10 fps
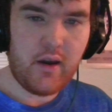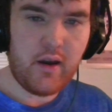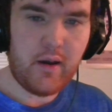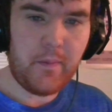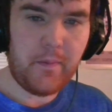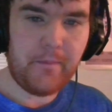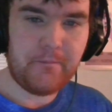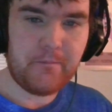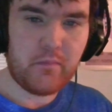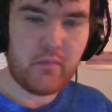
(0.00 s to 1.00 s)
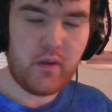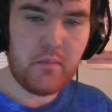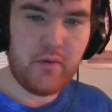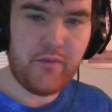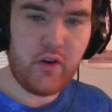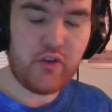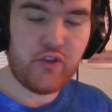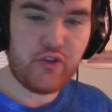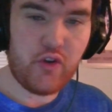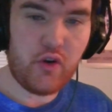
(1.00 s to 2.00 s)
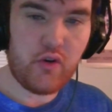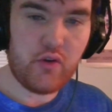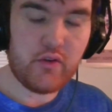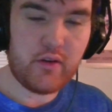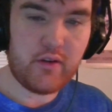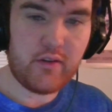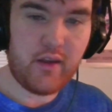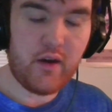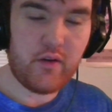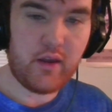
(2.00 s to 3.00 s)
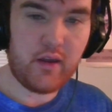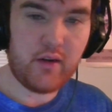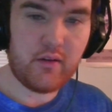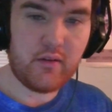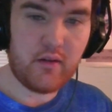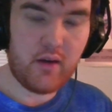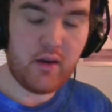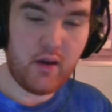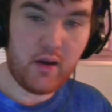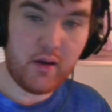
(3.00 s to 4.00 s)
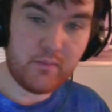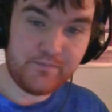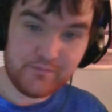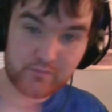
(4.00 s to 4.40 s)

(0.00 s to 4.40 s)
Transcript: um, but very stern sounding. Um,